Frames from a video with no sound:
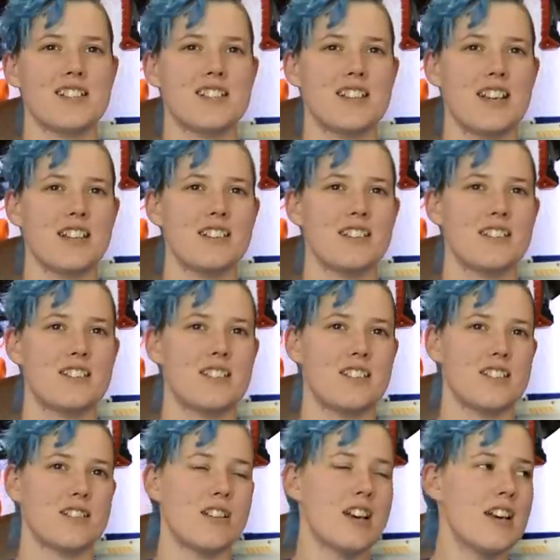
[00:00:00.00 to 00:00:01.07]
intended
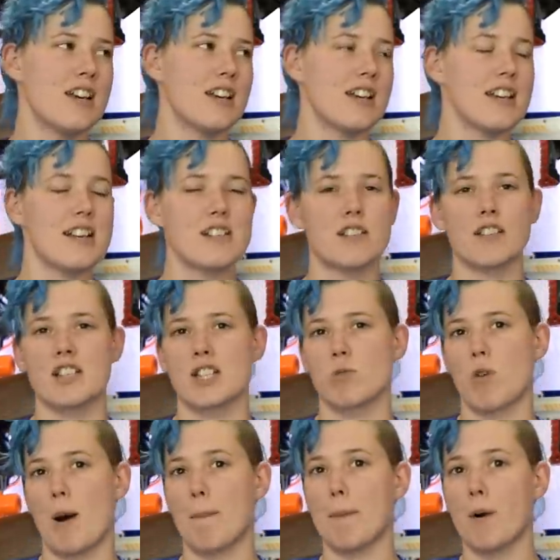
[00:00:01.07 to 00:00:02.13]
to easily
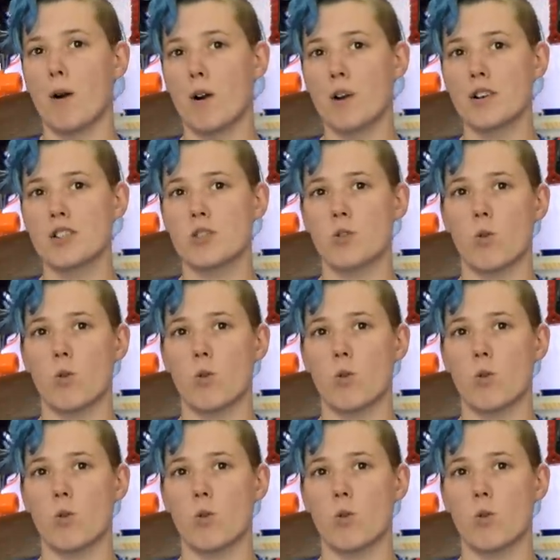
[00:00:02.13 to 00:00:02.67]
swap parts